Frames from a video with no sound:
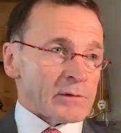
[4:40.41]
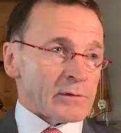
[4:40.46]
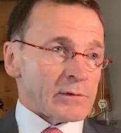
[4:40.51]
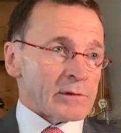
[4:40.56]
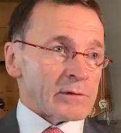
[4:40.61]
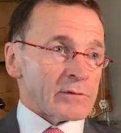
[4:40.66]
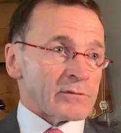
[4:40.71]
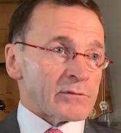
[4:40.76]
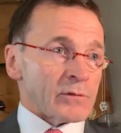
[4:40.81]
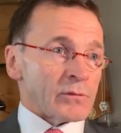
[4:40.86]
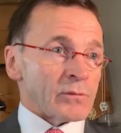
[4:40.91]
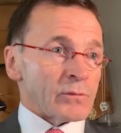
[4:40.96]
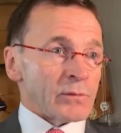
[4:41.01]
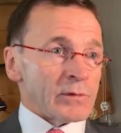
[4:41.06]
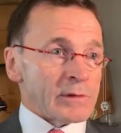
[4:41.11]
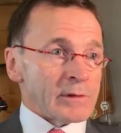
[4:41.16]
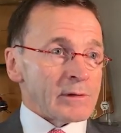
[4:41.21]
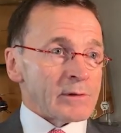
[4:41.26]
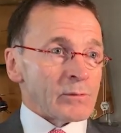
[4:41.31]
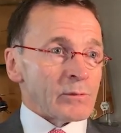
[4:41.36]
area. So
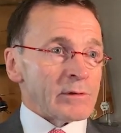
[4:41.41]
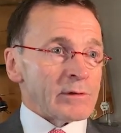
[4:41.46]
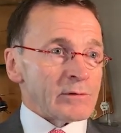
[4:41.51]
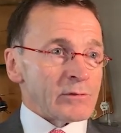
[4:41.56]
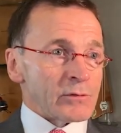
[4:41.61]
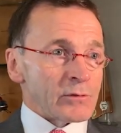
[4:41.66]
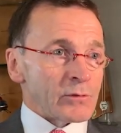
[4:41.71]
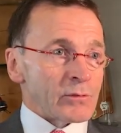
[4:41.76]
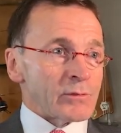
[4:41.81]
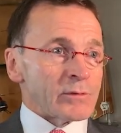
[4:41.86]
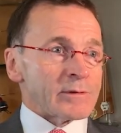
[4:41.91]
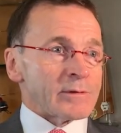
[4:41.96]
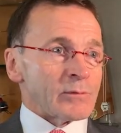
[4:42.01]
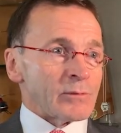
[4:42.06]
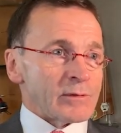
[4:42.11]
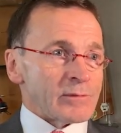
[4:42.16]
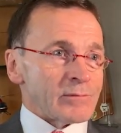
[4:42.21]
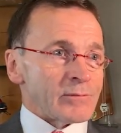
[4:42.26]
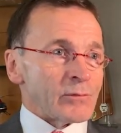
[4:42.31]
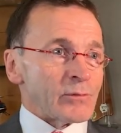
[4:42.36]
we
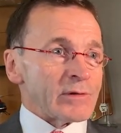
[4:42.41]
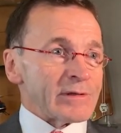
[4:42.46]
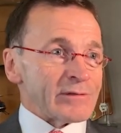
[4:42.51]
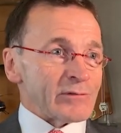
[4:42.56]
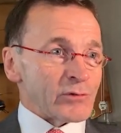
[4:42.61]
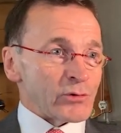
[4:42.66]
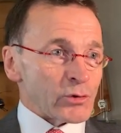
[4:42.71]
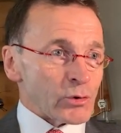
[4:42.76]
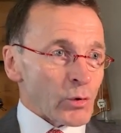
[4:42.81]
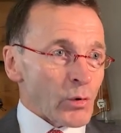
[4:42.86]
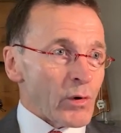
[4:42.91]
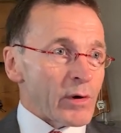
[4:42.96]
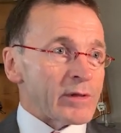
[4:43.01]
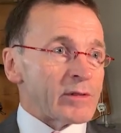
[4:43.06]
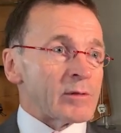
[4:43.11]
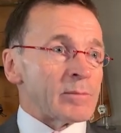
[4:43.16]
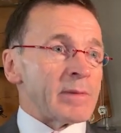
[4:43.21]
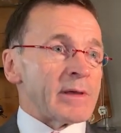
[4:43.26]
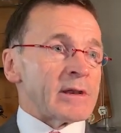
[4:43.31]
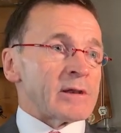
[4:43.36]

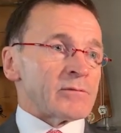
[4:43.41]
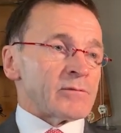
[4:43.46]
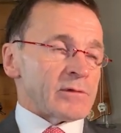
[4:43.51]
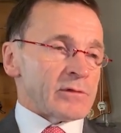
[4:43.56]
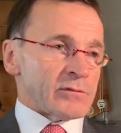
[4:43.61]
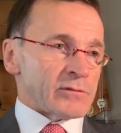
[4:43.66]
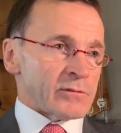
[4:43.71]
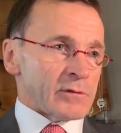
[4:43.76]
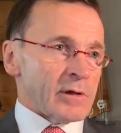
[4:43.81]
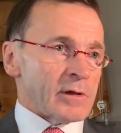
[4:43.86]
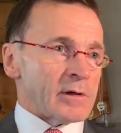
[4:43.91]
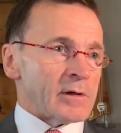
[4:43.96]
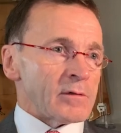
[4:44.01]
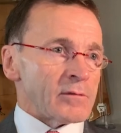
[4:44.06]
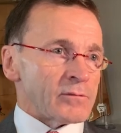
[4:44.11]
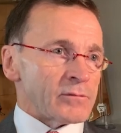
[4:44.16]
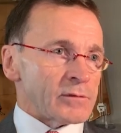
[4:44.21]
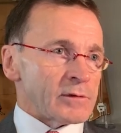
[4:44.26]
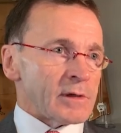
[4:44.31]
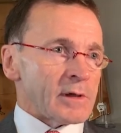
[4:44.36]
enjoy the benefits
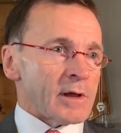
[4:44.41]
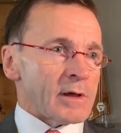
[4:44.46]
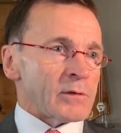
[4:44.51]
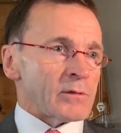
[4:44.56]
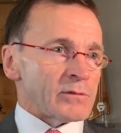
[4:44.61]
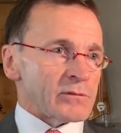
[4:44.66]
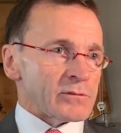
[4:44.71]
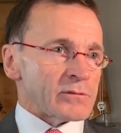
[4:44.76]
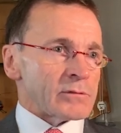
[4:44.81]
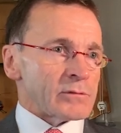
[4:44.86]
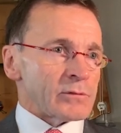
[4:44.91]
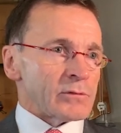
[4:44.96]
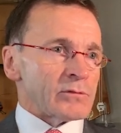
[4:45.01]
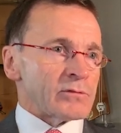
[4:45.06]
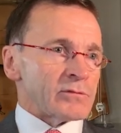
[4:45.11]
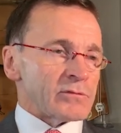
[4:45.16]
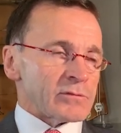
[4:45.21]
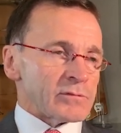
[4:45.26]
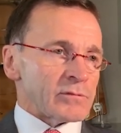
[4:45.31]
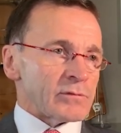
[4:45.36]
of the higher
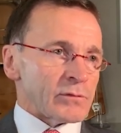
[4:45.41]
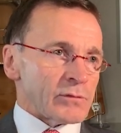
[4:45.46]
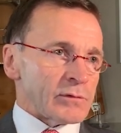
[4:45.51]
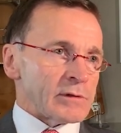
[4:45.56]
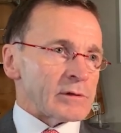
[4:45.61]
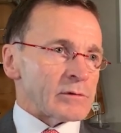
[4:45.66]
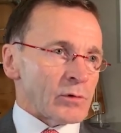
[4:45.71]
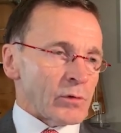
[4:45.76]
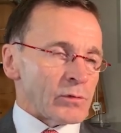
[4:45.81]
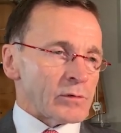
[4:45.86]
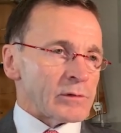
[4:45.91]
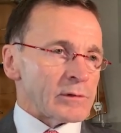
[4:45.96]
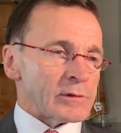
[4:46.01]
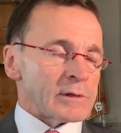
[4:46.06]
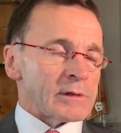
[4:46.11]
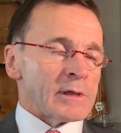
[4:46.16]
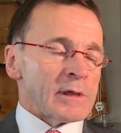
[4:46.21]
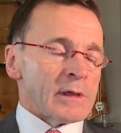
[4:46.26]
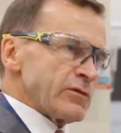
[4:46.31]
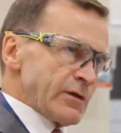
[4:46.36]
institutions of learning
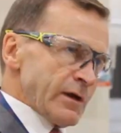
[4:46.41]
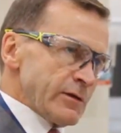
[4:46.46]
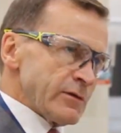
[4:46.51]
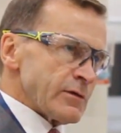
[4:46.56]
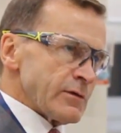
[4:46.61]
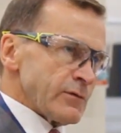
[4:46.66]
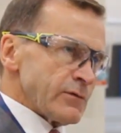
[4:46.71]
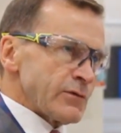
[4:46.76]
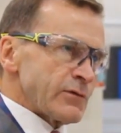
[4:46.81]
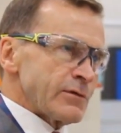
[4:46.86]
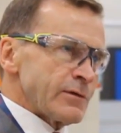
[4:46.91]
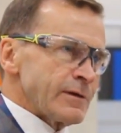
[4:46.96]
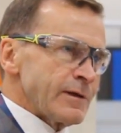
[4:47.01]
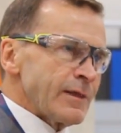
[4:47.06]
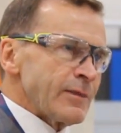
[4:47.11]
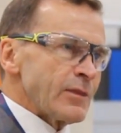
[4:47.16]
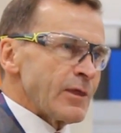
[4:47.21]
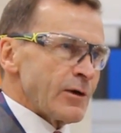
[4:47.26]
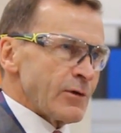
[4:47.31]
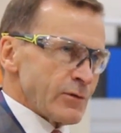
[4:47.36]
locally, and
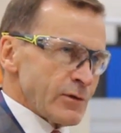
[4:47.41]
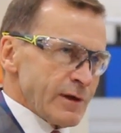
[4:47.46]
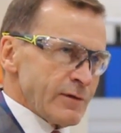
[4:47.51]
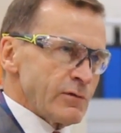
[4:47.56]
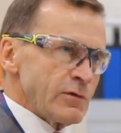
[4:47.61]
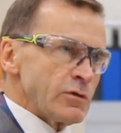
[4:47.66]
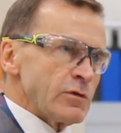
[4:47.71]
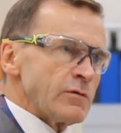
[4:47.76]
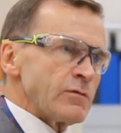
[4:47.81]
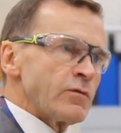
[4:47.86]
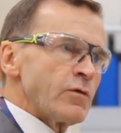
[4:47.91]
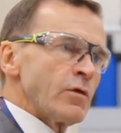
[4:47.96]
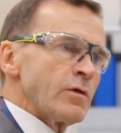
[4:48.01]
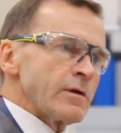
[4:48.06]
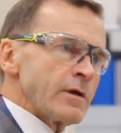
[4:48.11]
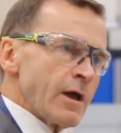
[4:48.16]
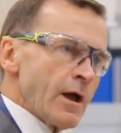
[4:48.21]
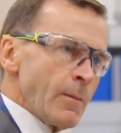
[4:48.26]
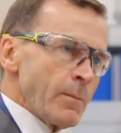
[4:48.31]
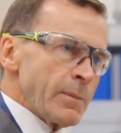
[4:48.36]
to me,
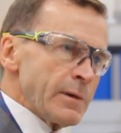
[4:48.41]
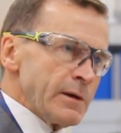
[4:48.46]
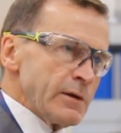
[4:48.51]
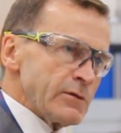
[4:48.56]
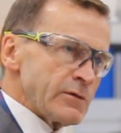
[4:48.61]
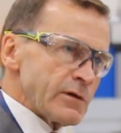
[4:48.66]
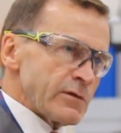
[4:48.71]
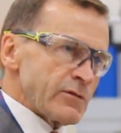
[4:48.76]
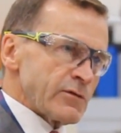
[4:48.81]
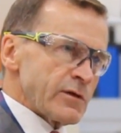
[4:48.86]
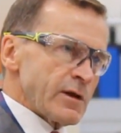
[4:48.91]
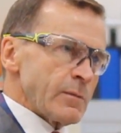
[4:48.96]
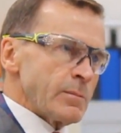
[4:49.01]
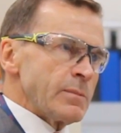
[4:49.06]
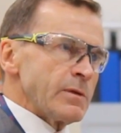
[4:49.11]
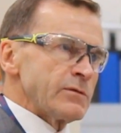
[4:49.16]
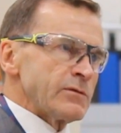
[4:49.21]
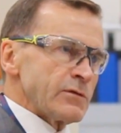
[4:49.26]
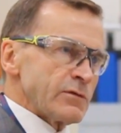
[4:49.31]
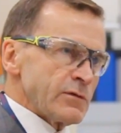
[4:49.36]
that aspect of it,
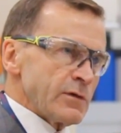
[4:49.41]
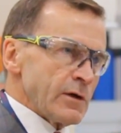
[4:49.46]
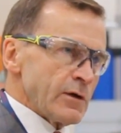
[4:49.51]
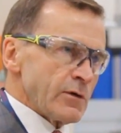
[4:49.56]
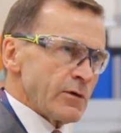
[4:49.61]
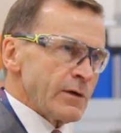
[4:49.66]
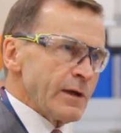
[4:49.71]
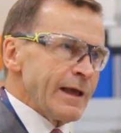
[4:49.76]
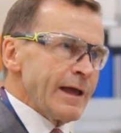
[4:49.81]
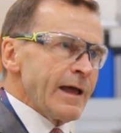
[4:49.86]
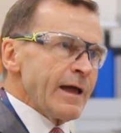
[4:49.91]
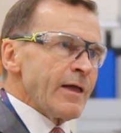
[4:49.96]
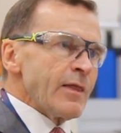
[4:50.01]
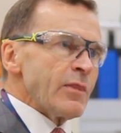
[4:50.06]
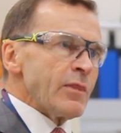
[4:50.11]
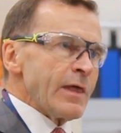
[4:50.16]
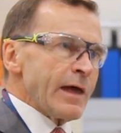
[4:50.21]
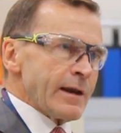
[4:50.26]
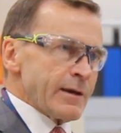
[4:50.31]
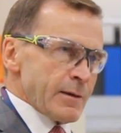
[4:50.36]
and
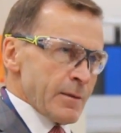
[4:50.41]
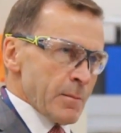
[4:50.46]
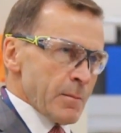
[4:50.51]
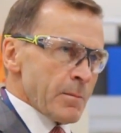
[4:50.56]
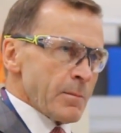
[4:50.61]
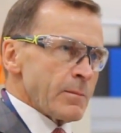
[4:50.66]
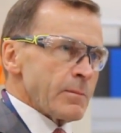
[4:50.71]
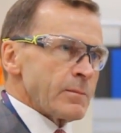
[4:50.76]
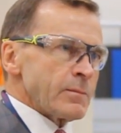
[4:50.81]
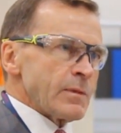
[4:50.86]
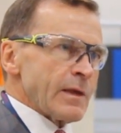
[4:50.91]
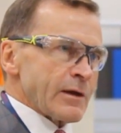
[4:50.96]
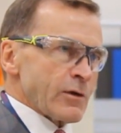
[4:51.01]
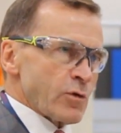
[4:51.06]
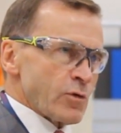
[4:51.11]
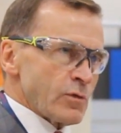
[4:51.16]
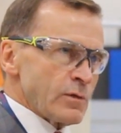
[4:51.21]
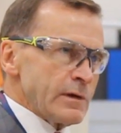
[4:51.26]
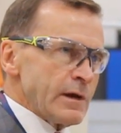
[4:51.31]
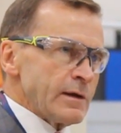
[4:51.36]
it's very
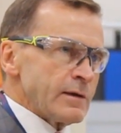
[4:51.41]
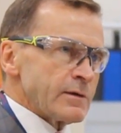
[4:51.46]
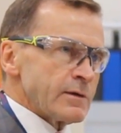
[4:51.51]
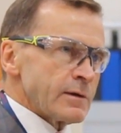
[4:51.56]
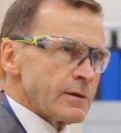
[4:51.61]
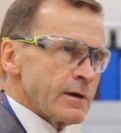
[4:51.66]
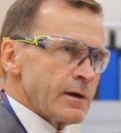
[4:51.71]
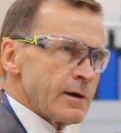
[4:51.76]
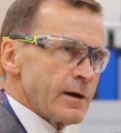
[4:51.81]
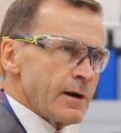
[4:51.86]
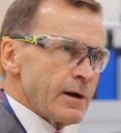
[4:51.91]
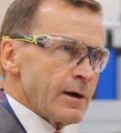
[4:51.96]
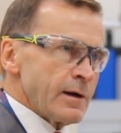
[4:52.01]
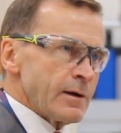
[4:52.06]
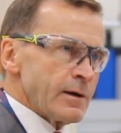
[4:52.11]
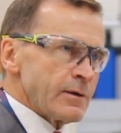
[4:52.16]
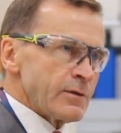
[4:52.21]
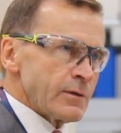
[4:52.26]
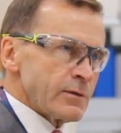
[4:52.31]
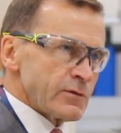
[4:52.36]
positive, and you see
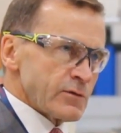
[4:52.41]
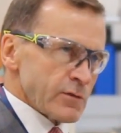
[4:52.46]
that gets